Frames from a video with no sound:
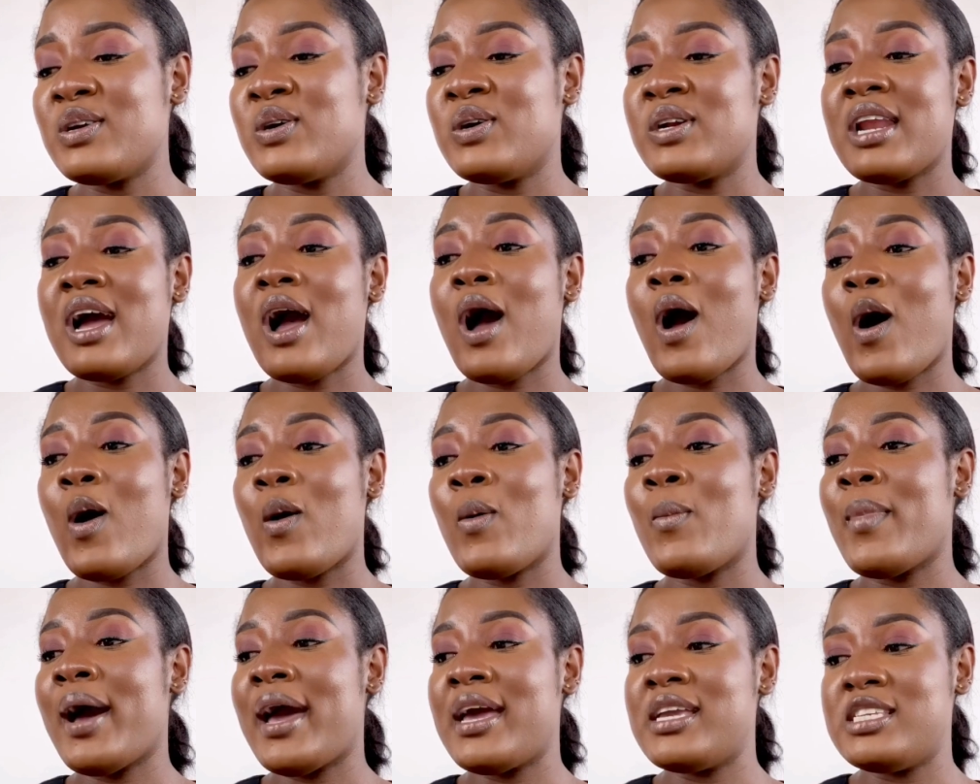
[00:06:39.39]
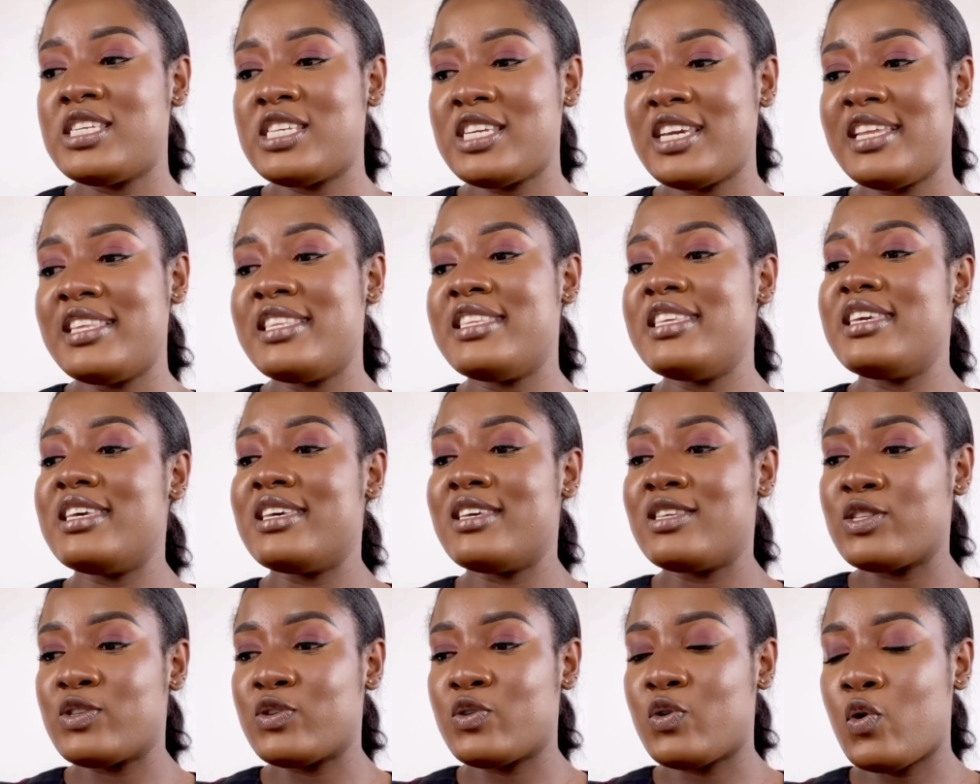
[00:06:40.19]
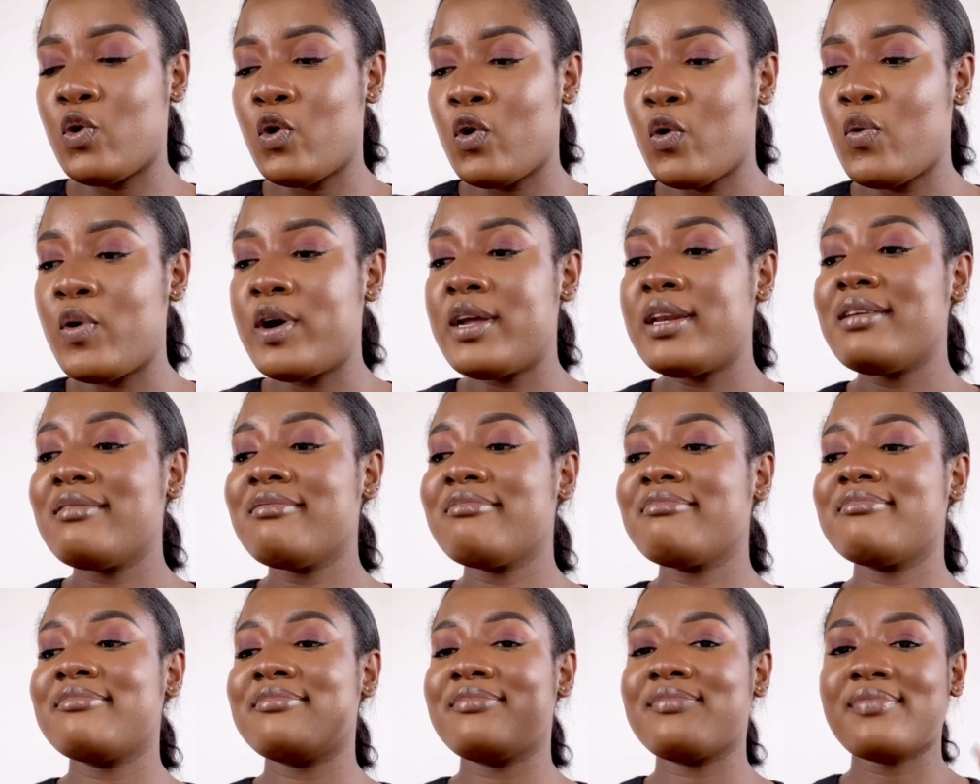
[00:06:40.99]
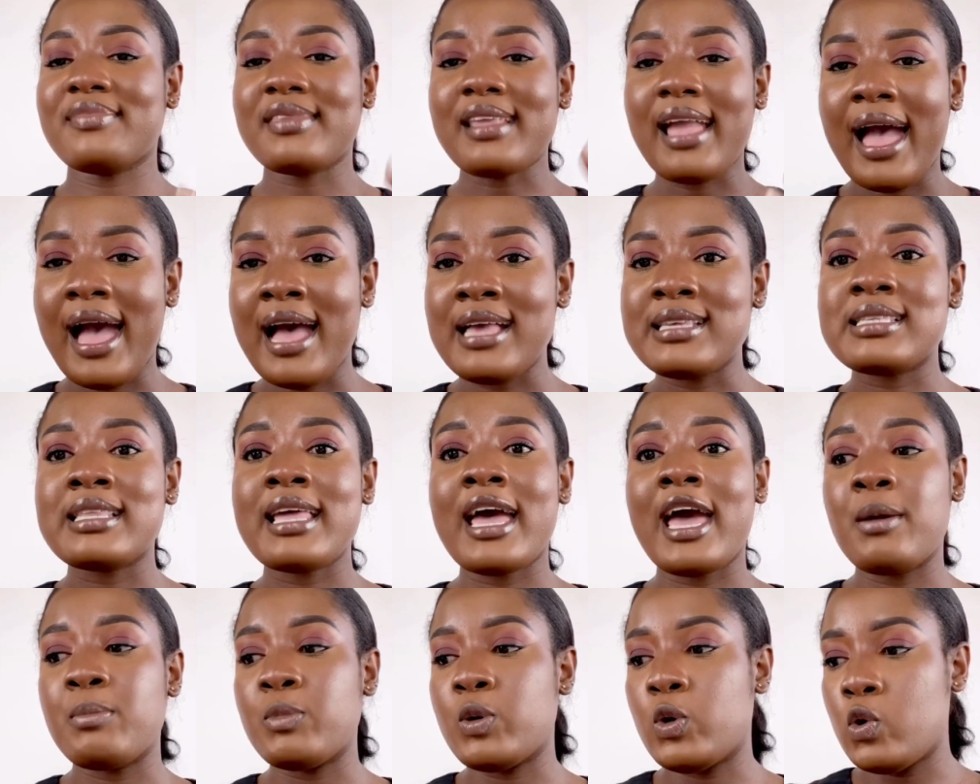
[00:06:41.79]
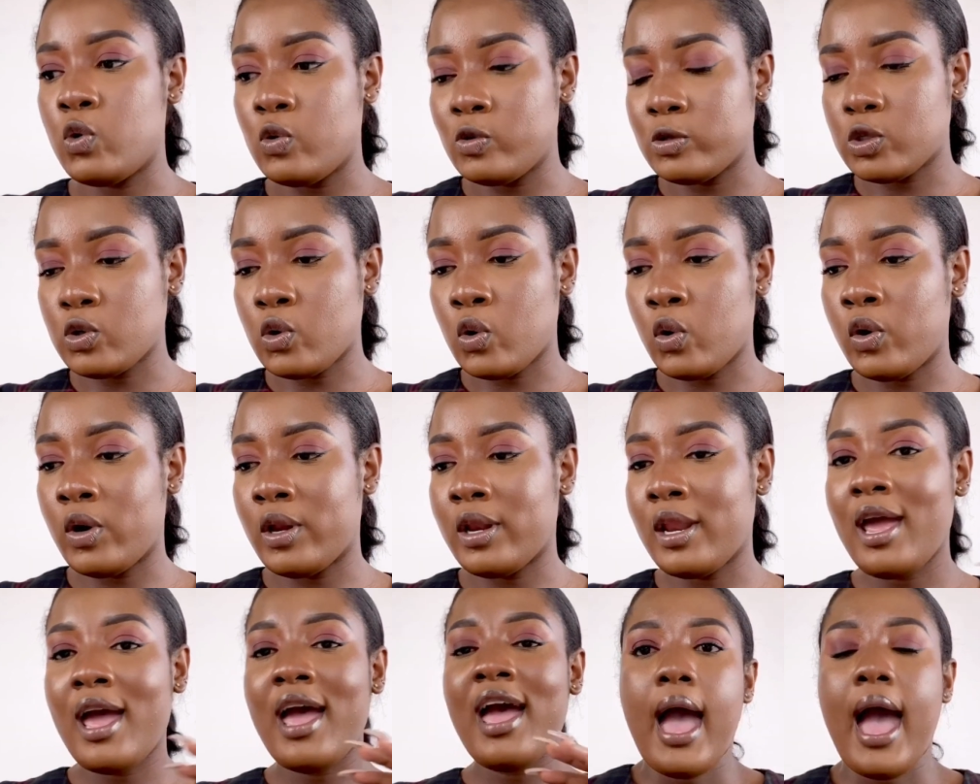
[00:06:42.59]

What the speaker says: on how my journey is going as time goes on.